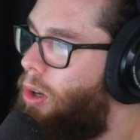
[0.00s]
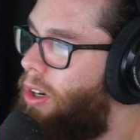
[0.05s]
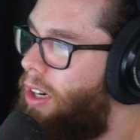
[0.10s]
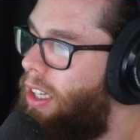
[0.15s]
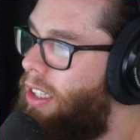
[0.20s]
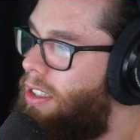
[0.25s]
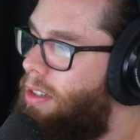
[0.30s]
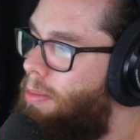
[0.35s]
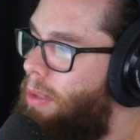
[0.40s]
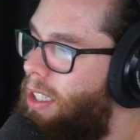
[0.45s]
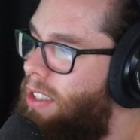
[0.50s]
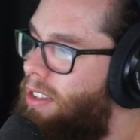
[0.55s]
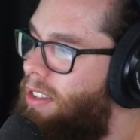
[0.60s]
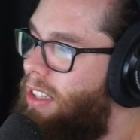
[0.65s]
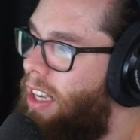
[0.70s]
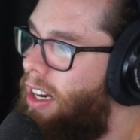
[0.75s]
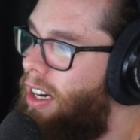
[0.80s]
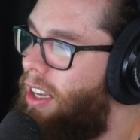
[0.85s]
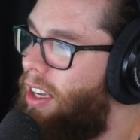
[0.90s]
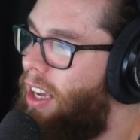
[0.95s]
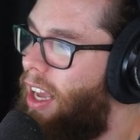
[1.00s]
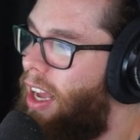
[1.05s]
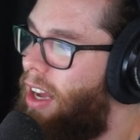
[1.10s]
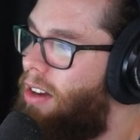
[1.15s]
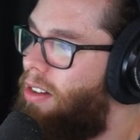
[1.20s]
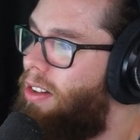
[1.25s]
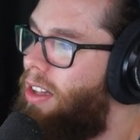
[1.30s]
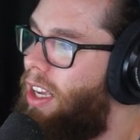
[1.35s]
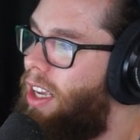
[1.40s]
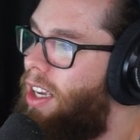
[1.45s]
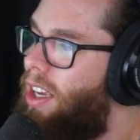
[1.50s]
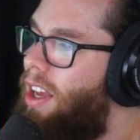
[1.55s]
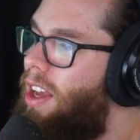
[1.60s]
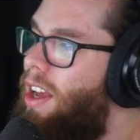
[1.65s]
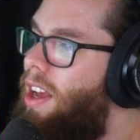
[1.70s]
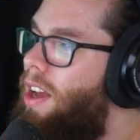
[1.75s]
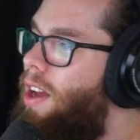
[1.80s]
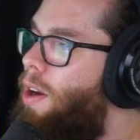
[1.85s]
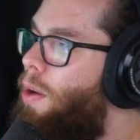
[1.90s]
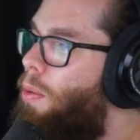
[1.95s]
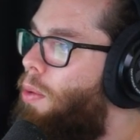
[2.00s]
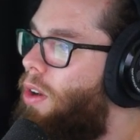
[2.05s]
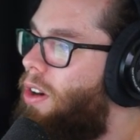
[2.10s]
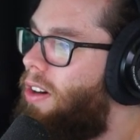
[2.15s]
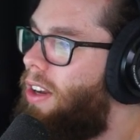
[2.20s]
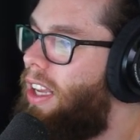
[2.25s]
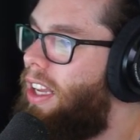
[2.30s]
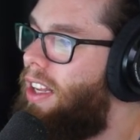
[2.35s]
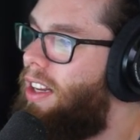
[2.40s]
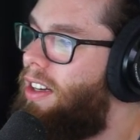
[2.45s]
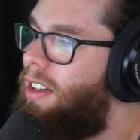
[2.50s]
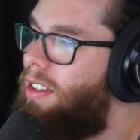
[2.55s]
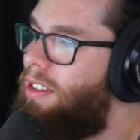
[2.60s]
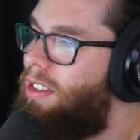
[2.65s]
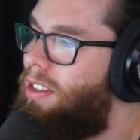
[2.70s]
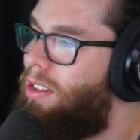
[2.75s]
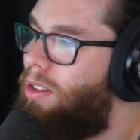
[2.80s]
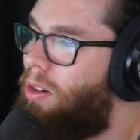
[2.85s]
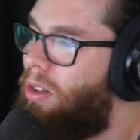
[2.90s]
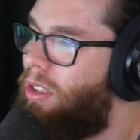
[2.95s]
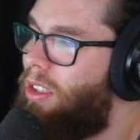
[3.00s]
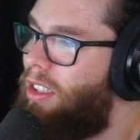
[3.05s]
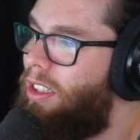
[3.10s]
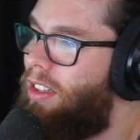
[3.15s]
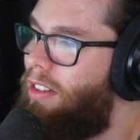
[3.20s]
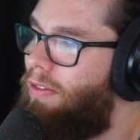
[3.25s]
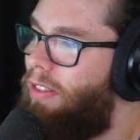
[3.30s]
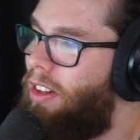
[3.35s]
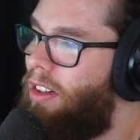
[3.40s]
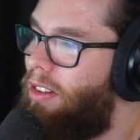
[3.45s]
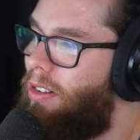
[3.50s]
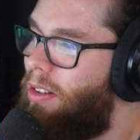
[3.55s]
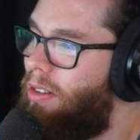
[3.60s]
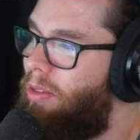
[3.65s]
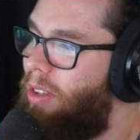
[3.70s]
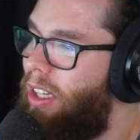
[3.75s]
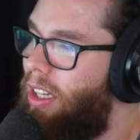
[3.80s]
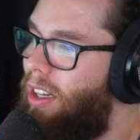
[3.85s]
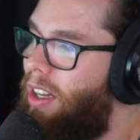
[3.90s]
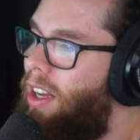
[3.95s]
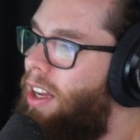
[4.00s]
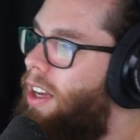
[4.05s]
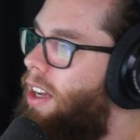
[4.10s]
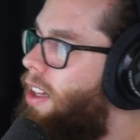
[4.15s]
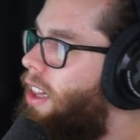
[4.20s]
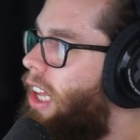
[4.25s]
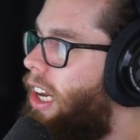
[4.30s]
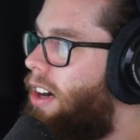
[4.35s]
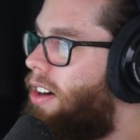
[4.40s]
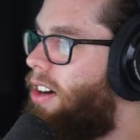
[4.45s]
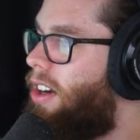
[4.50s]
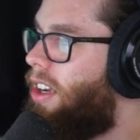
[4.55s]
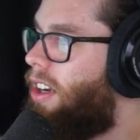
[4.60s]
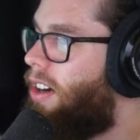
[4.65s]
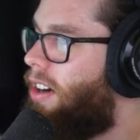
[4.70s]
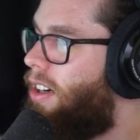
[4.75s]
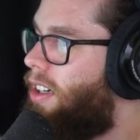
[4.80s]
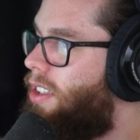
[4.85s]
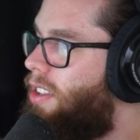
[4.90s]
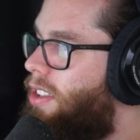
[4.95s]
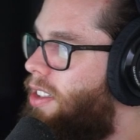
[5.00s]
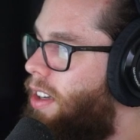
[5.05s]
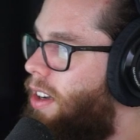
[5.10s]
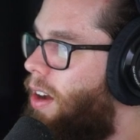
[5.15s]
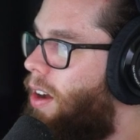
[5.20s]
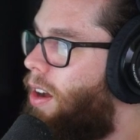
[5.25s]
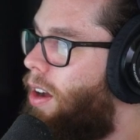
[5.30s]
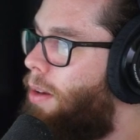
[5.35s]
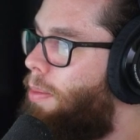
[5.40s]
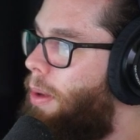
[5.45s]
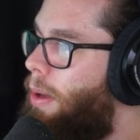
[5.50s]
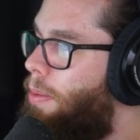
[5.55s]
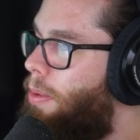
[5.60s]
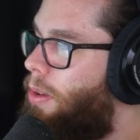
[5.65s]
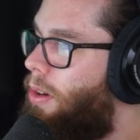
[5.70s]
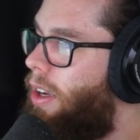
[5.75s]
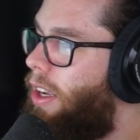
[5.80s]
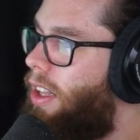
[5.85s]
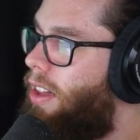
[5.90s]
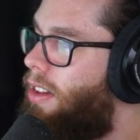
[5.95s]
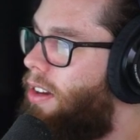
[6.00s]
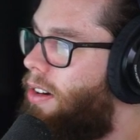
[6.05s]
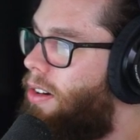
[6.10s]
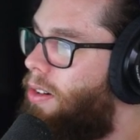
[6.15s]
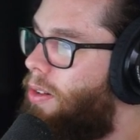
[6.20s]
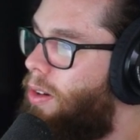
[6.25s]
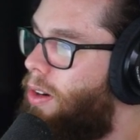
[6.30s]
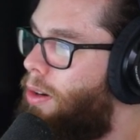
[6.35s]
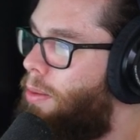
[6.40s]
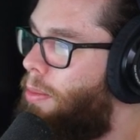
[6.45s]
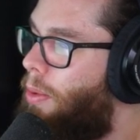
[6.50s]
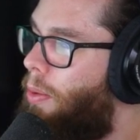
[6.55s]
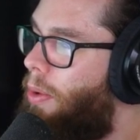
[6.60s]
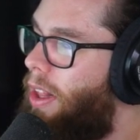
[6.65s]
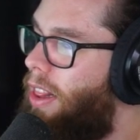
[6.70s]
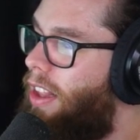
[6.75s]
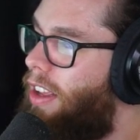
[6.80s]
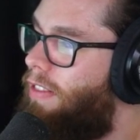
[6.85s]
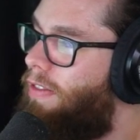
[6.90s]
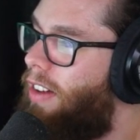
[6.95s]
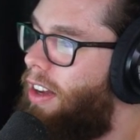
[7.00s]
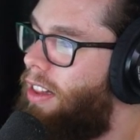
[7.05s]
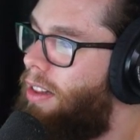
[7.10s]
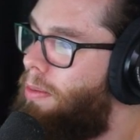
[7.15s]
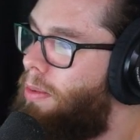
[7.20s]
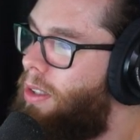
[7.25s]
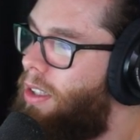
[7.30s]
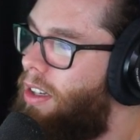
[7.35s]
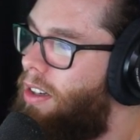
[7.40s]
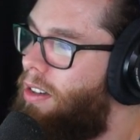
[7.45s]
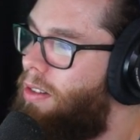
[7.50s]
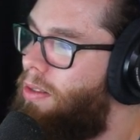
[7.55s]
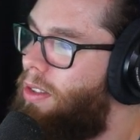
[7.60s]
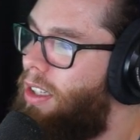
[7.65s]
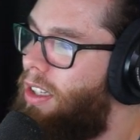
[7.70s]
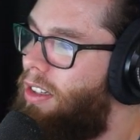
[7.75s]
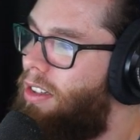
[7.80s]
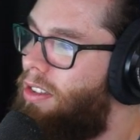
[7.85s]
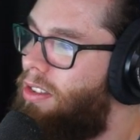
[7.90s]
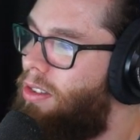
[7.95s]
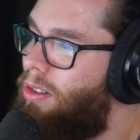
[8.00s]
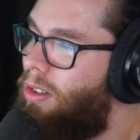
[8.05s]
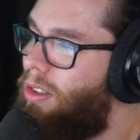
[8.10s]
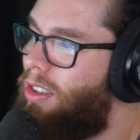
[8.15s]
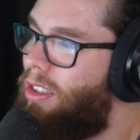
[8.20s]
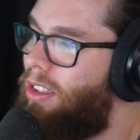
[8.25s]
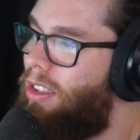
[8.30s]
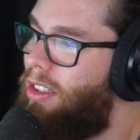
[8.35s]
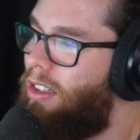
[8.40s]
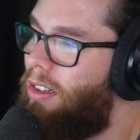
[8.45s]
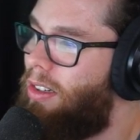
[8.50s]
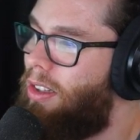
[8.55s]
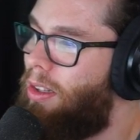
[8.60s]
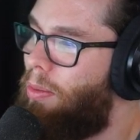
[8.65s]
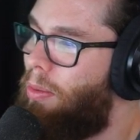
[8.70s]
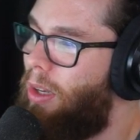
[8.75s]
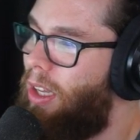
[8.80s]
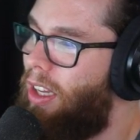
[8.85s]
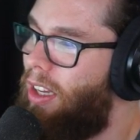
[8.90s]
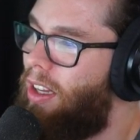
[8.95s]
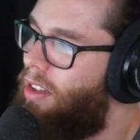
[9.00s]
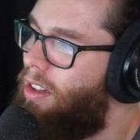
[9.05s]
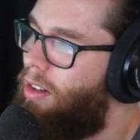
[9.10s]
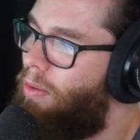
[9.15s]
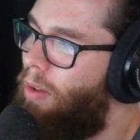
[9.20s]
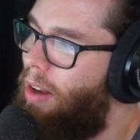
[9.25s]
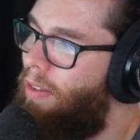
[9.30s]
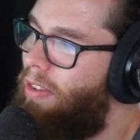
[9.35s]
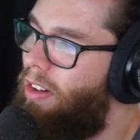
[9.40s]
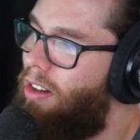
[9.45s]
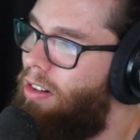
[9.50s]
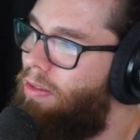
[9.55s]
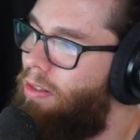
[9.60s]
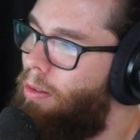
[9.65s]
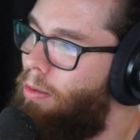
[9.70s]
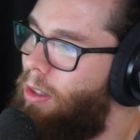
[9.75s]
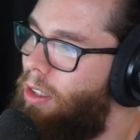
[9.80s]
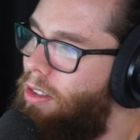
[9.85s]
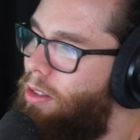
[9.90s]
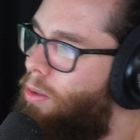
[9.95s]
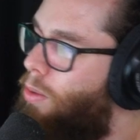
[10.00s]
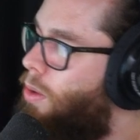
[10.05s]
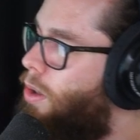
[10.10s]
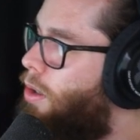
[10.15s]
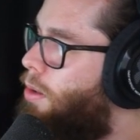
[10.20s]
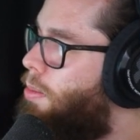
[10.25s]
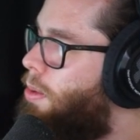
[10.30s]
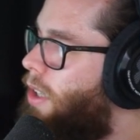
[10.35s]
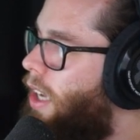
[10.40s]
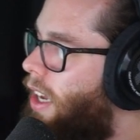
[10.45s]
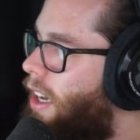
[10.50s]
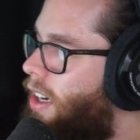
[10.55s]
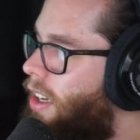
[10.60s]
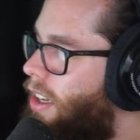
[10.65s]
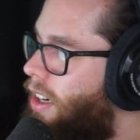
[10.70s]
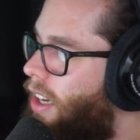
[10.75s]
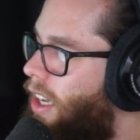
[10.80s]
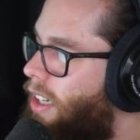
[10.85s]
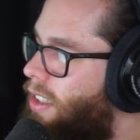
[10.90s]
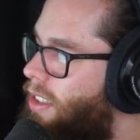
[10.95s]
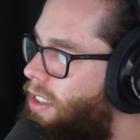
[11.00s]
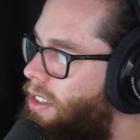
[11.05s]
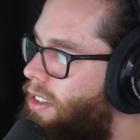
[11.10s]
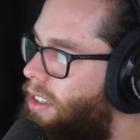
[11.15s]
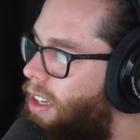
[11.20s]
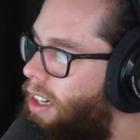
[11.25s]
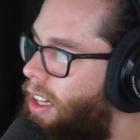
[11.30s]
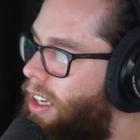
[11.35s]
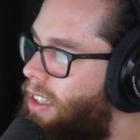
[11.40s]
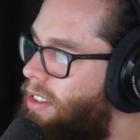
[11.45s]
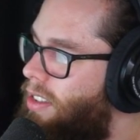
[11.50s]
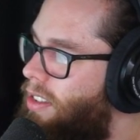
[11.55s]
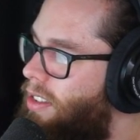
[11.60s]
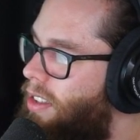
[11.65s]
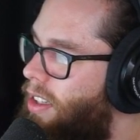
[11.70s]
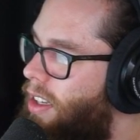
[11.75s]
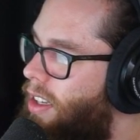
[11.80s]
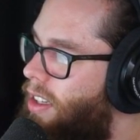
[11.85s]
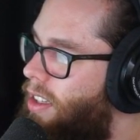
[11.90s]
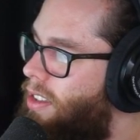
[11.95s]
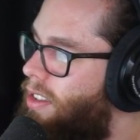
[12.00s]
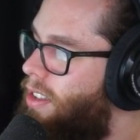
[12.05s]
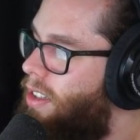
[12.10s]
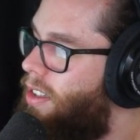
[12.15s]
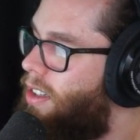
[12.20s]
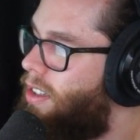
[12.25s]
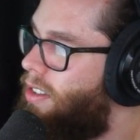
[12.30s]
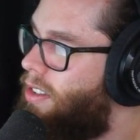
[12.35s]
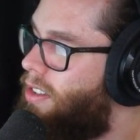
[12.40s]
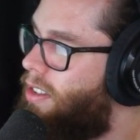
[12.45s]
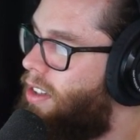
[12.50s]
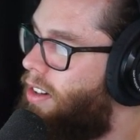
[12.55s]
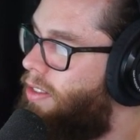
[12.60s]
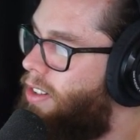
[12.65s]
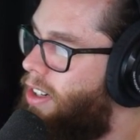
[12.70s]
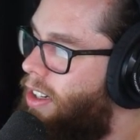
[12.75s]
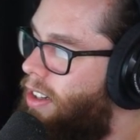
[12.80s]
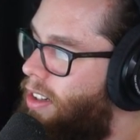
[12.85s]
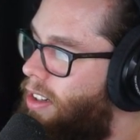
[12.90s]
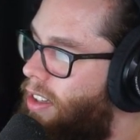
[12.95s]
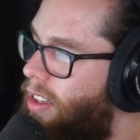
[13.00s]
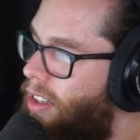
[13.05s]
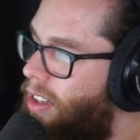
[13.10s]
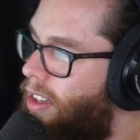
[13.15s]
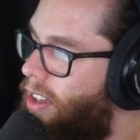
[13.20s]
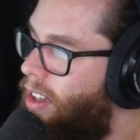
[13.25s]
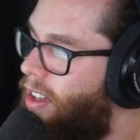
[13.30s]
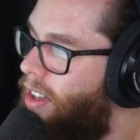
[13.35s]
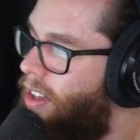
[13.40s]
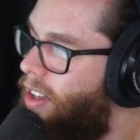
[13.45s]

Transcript: intimate setting how they were in distortion the following week. They are encouraged to call people in their group when they find themselves in distortion during the week. The revenue from these groups and Connections classes is conservatively